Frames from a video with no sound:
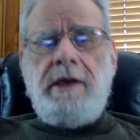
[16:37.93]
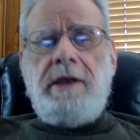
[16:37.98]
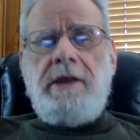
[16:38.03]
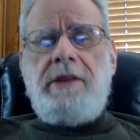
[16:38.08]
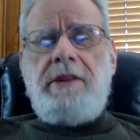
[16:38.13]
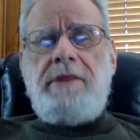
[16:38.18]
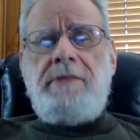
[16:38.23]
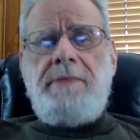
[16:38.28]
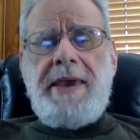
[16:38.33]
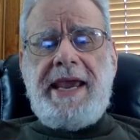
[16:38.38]

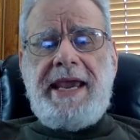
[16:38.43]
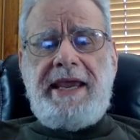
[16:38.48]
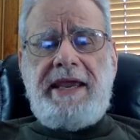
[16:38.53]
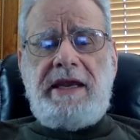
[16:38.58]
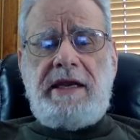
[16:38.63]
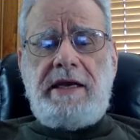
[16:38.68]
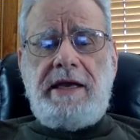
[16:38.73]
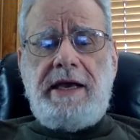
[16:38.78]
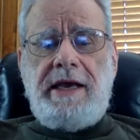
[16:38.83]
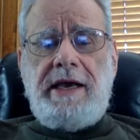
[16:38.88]
The
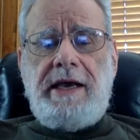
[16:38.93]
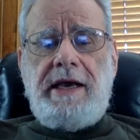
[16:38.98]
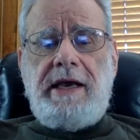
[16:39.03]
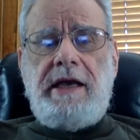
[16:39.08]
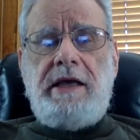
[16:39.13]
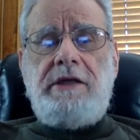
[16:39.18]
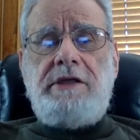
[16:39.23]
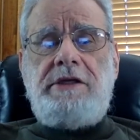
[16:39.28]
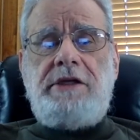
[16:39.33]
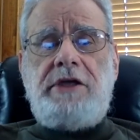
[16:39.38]
main
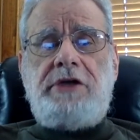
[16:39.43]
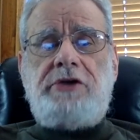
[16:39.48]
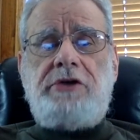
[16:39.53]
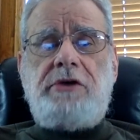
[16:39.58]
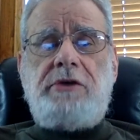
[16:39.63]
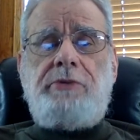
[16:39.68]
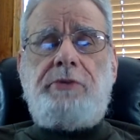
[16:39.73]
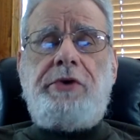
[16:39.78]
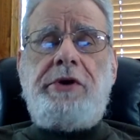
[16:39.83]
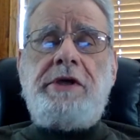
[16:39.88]

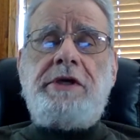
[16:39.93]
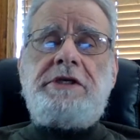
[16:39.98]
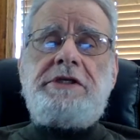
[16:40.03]
digital printing